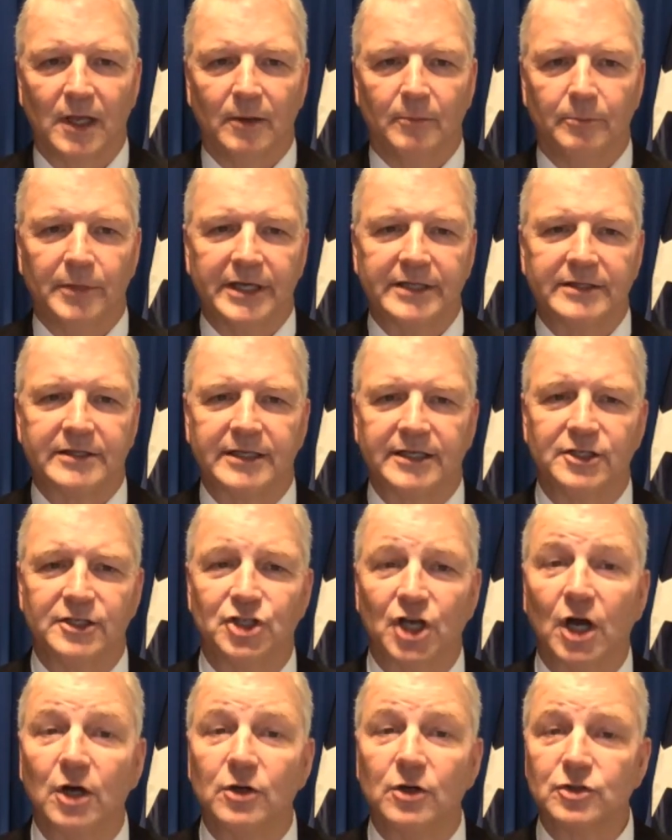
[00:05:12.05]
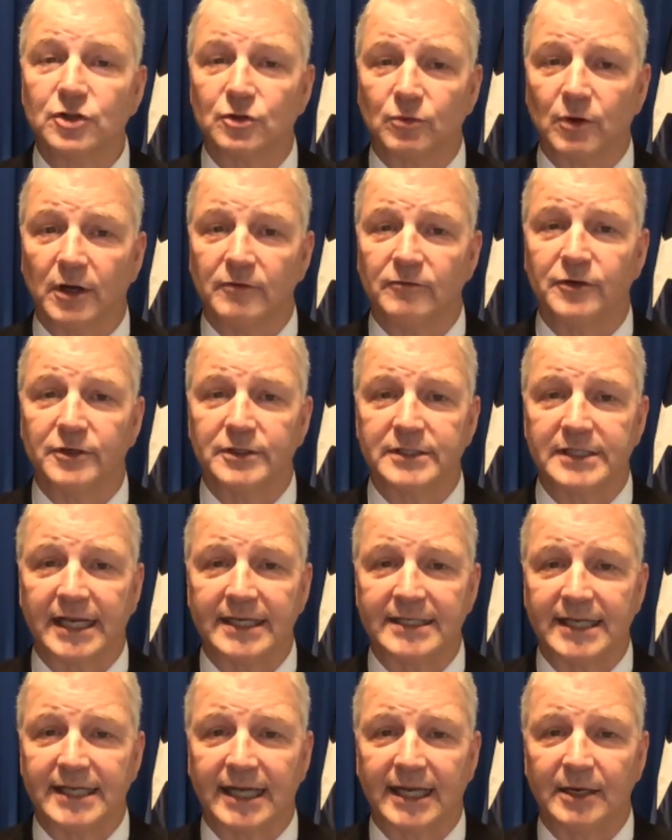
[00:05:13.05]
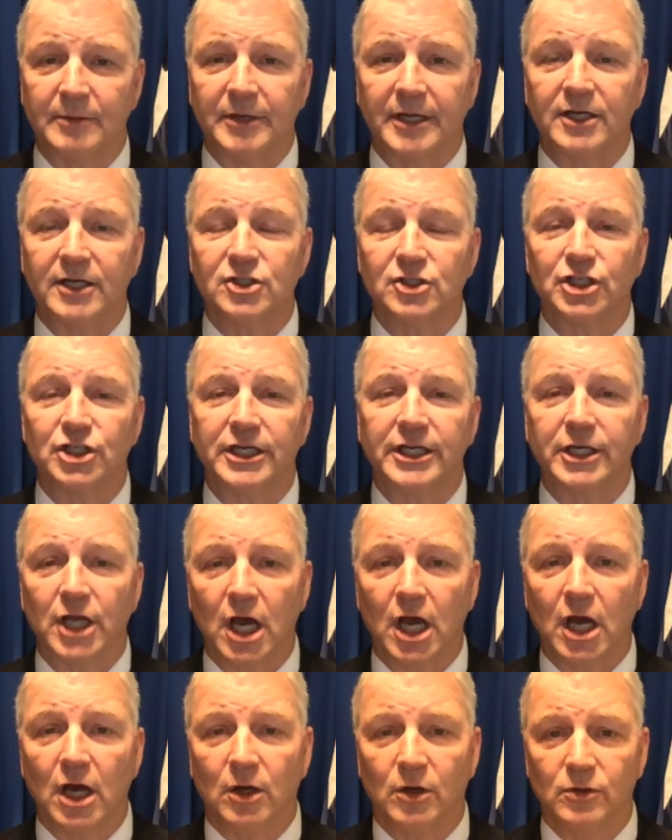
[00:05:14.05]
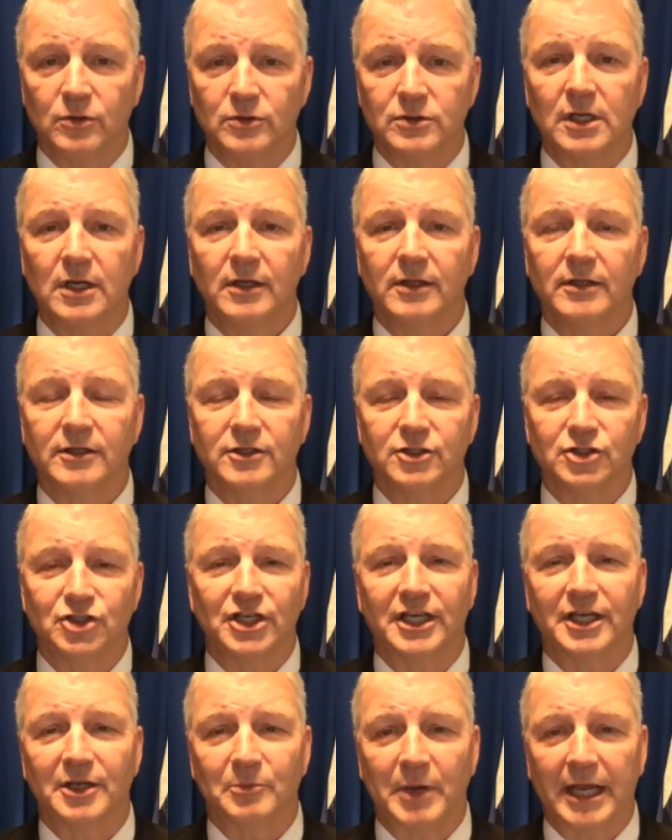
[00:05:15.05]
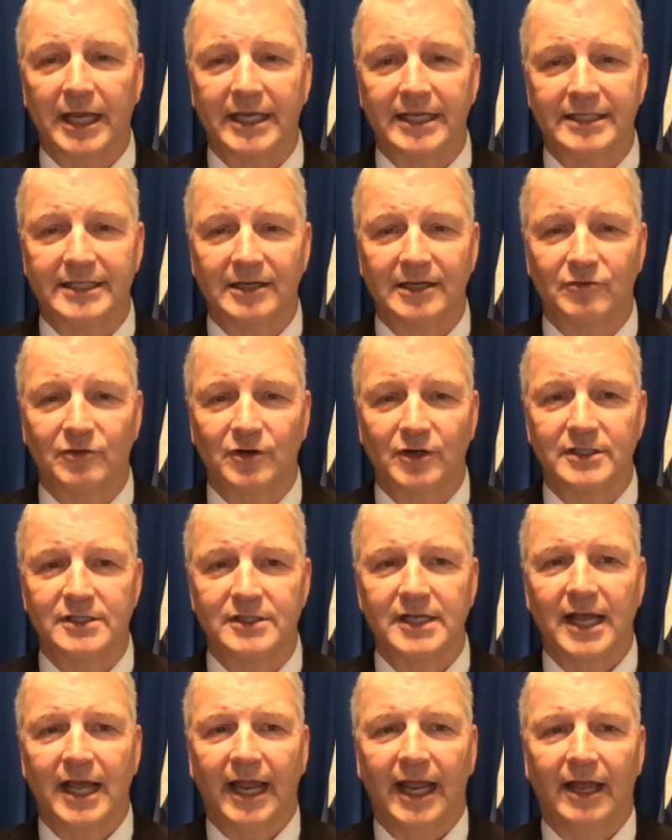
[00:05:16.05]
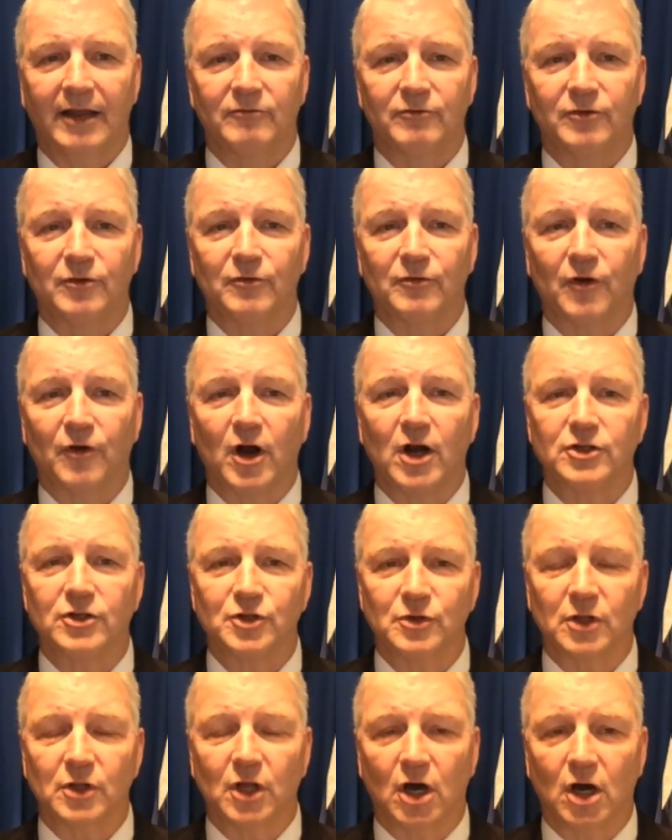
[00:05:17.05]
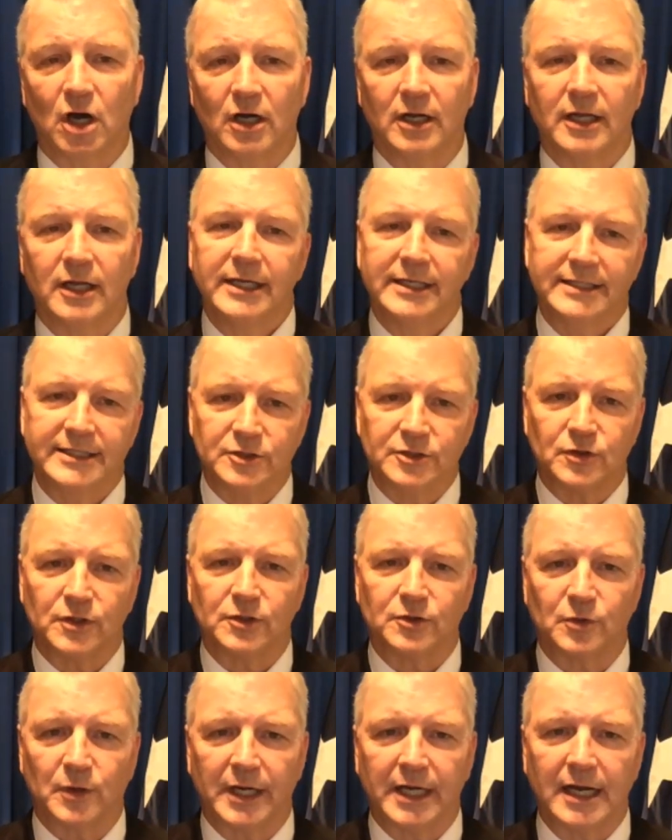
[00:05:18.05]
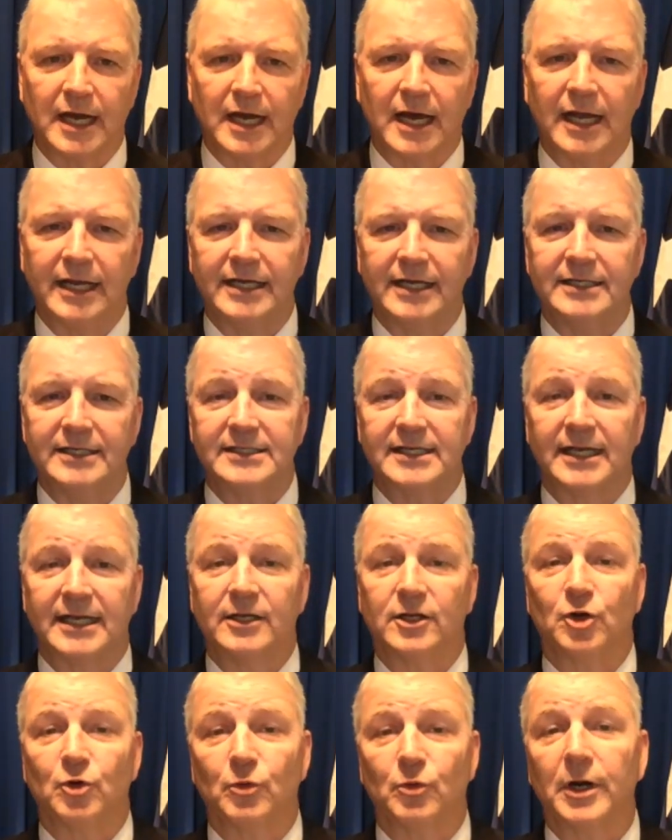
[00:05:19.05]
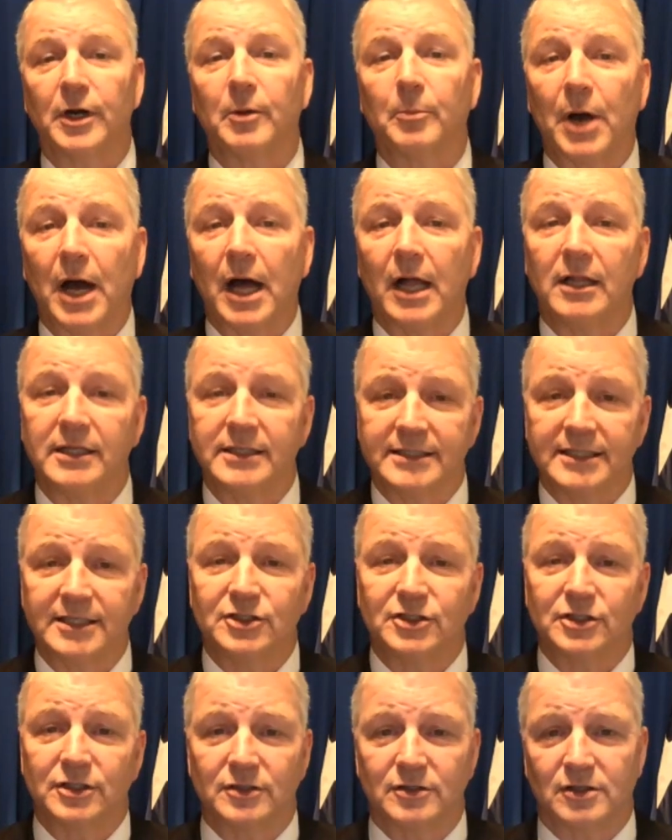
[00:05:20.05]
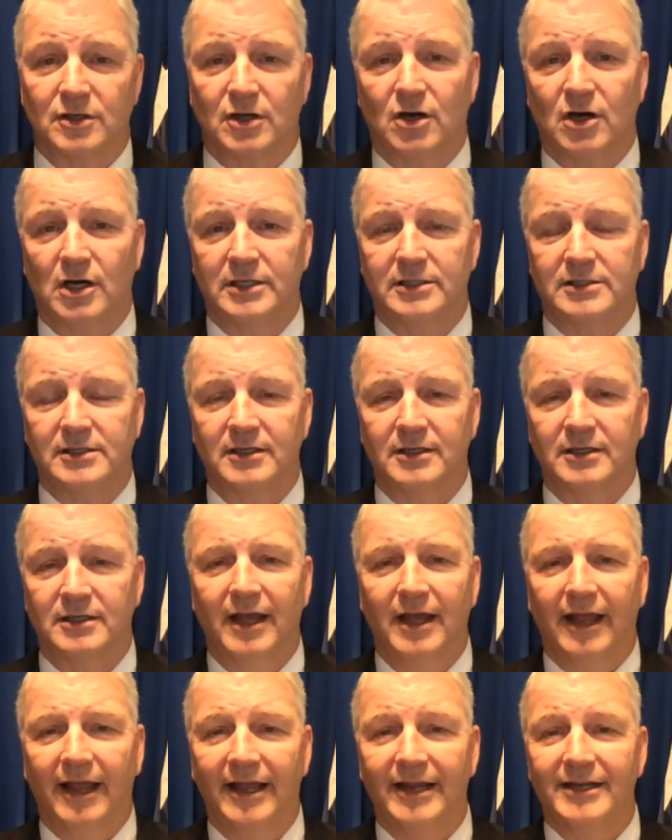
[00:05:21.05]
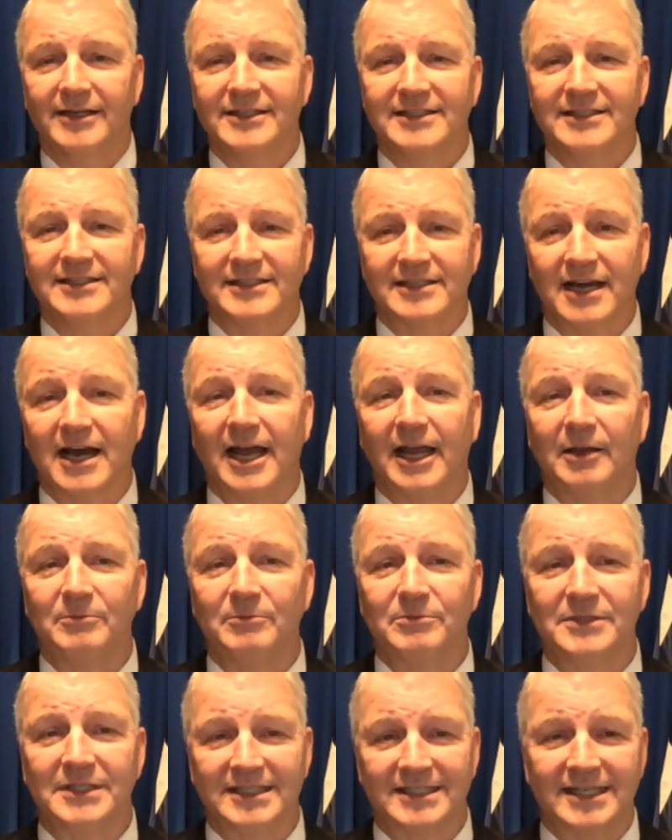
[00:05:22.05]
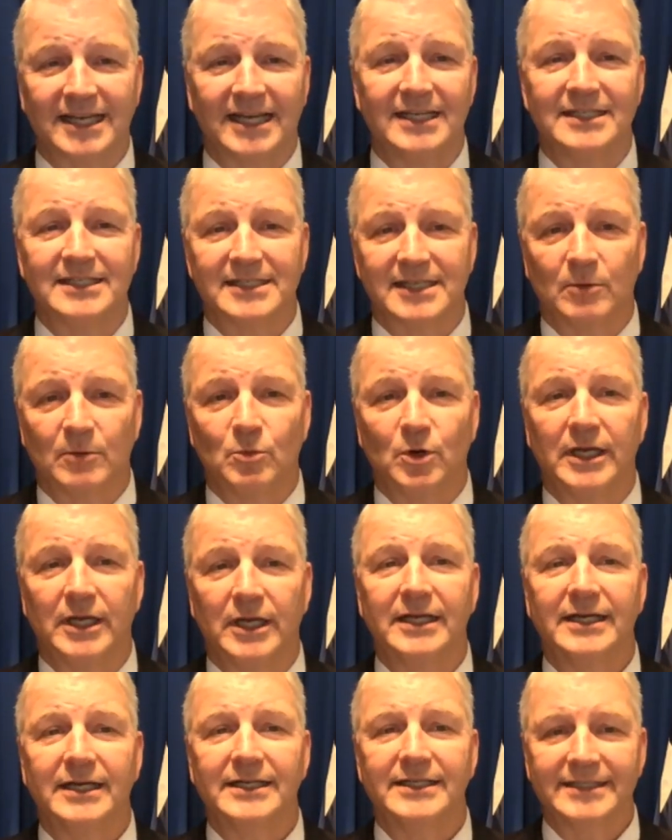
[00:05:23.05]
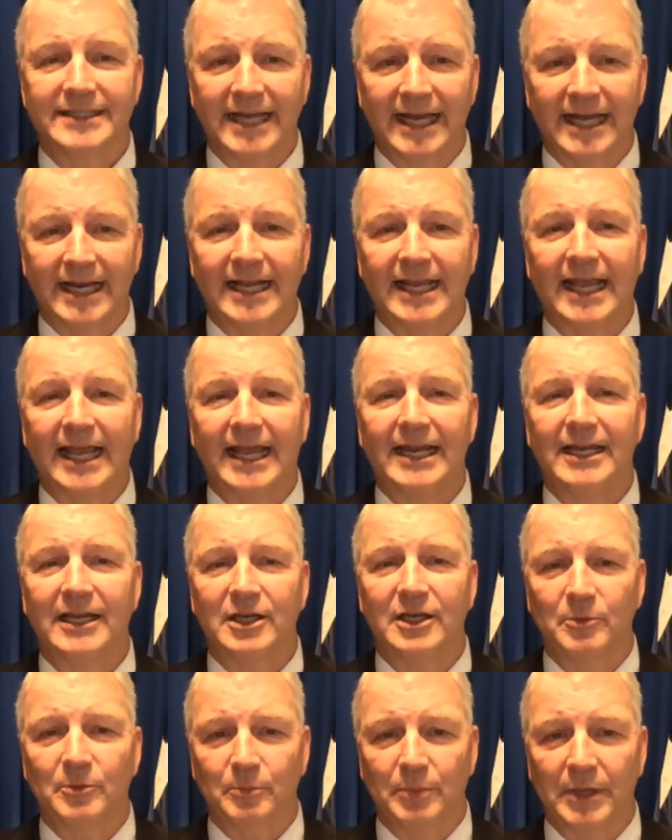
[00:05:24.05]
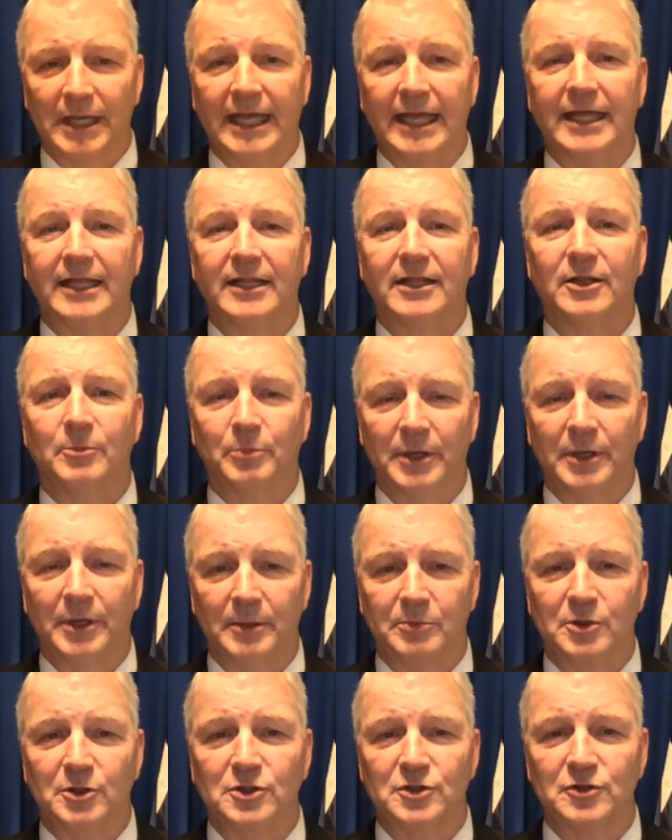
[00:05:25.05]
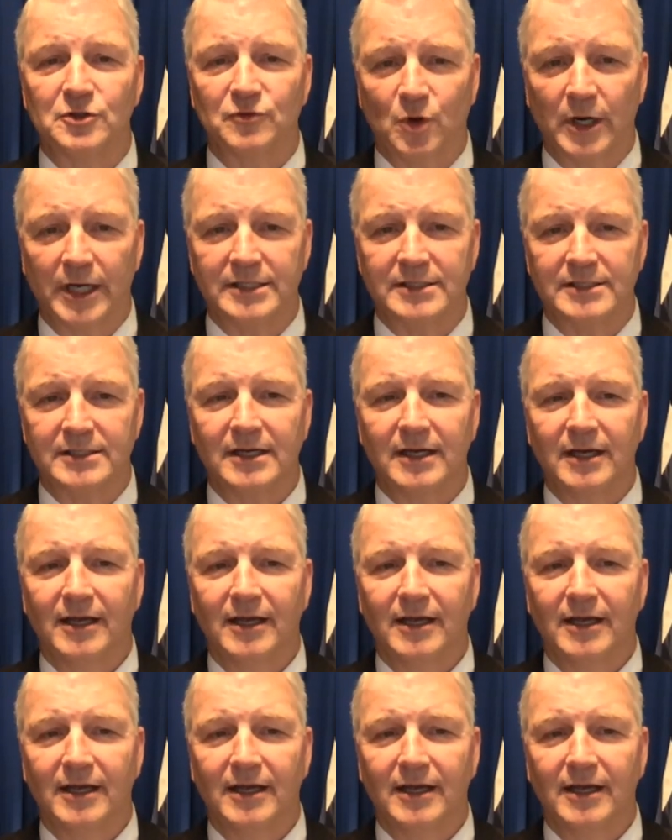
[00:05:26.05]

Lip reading: Bethany chose to run for state senate because she knows that she can make a difference. And for far too long, District 29 has sent career politicians to Austin, and it's time to send someone dedicated to being the people's voice.